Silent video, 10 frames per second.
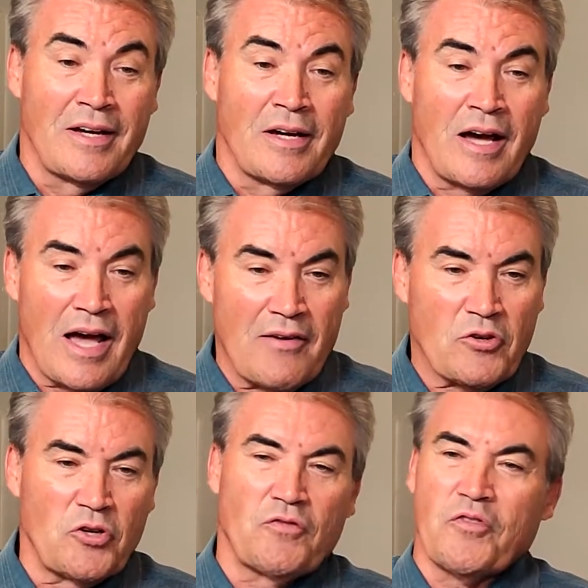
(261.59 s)
I have a
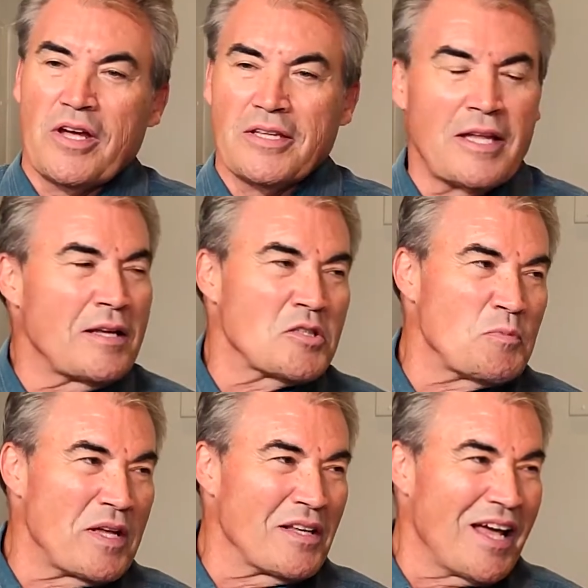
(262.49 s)
good friend that
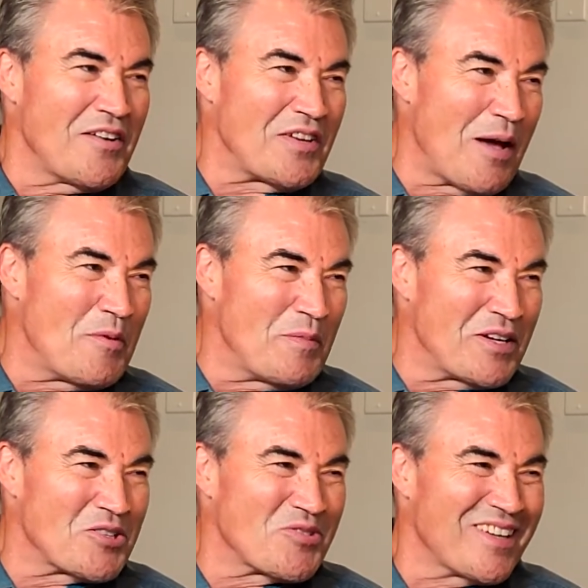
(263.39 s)
spent a lifetime in
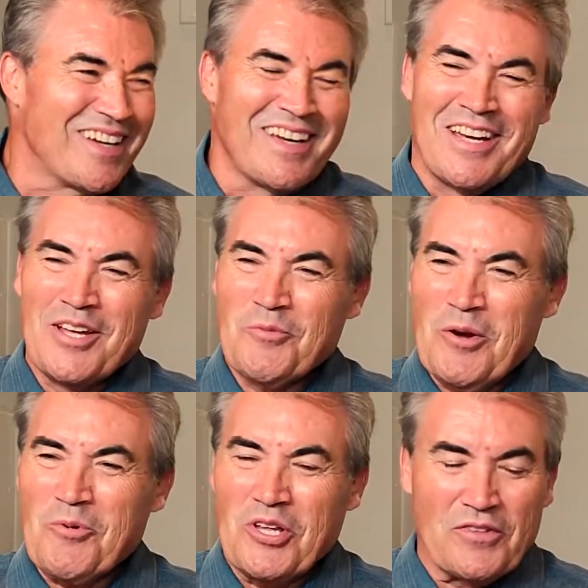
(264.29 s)
ministry, and we
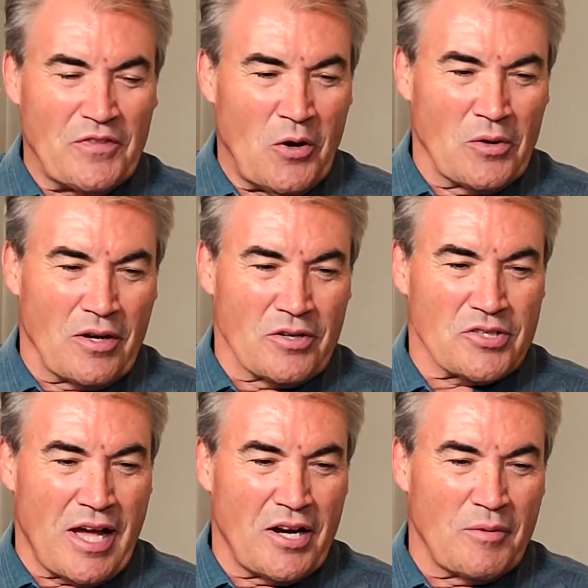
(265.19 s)
were on the phone on a
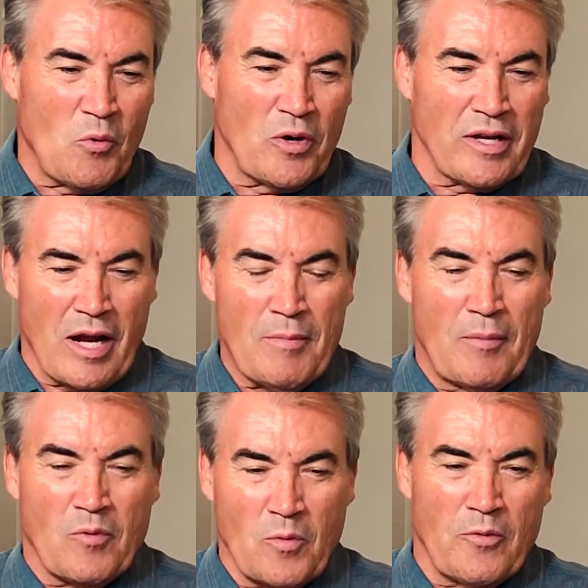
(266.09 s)
Saturday morning. I
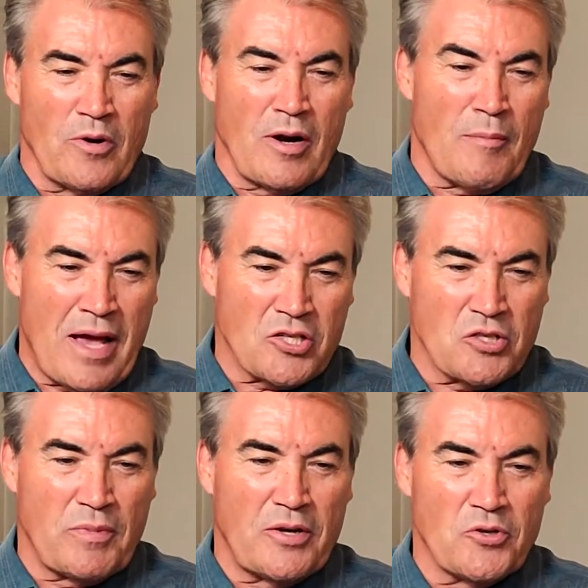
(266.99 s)
remember we were in our master
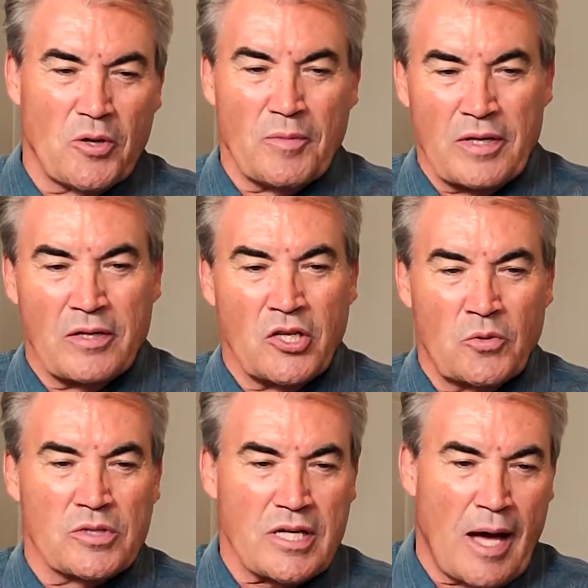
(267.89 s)
bedroom, and you
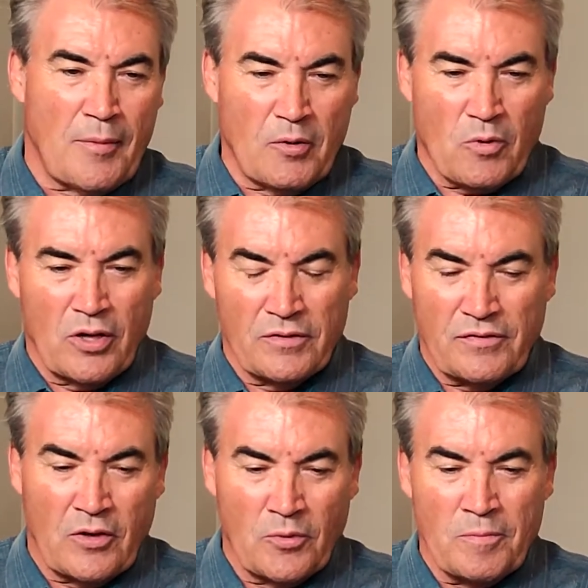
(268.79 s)
and Tommy were on the
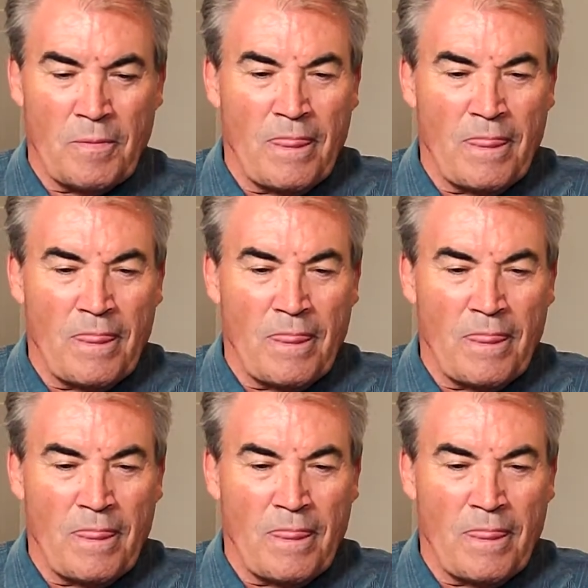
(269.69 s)
phone